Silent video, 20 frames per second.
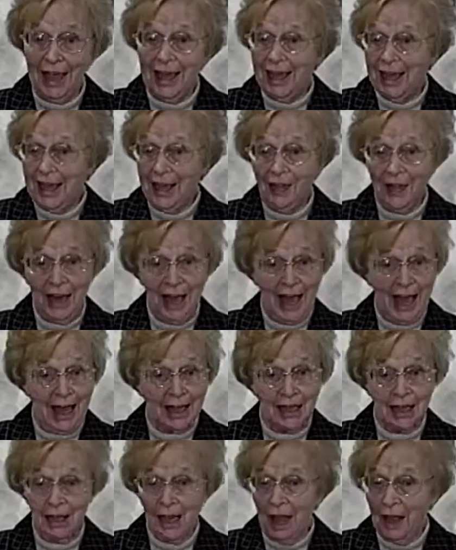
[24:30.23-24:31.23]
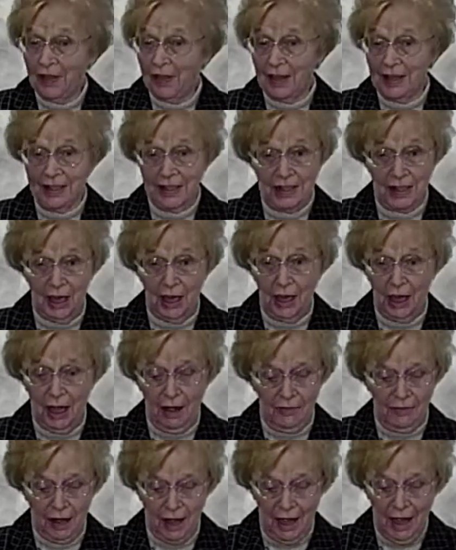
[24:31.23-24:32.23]
He that hath not the Son
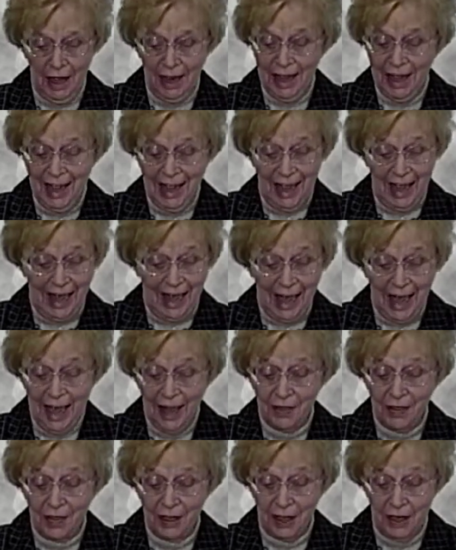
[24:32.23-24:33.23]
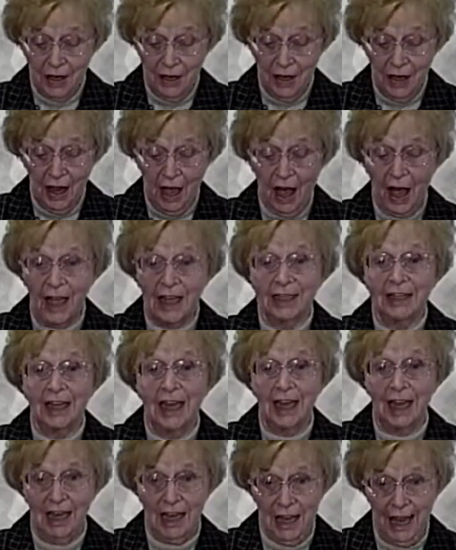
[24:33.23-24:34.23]
of God hath not
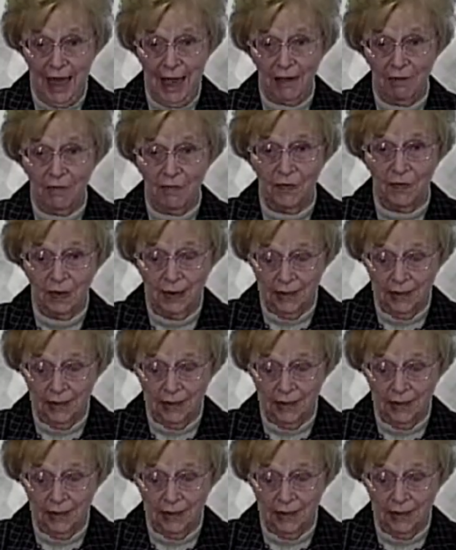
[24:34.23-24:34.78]
life.